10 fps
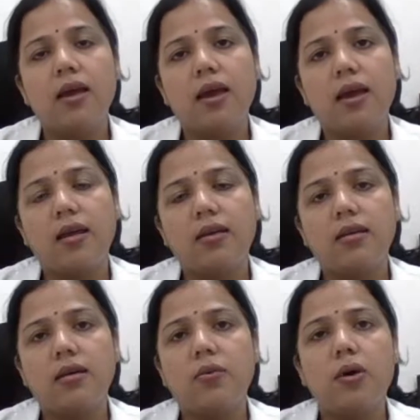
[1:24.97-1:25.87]
and
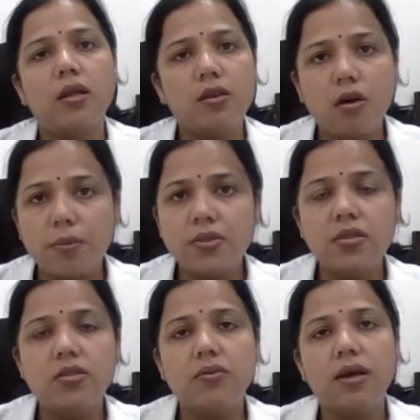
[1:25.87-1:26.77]
what are the
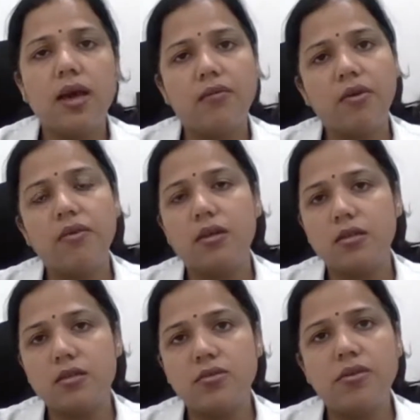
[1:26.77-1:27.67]
options we are having with
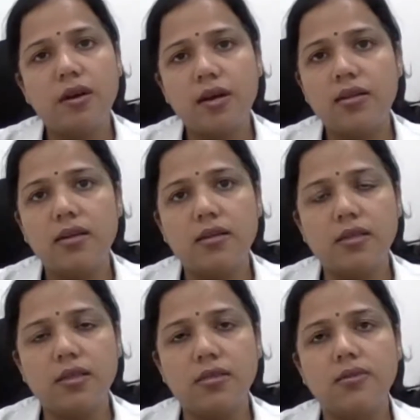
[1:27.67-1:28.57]
us to treat the
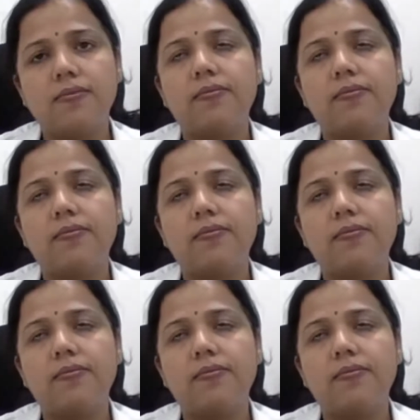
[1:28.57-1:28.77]
disease.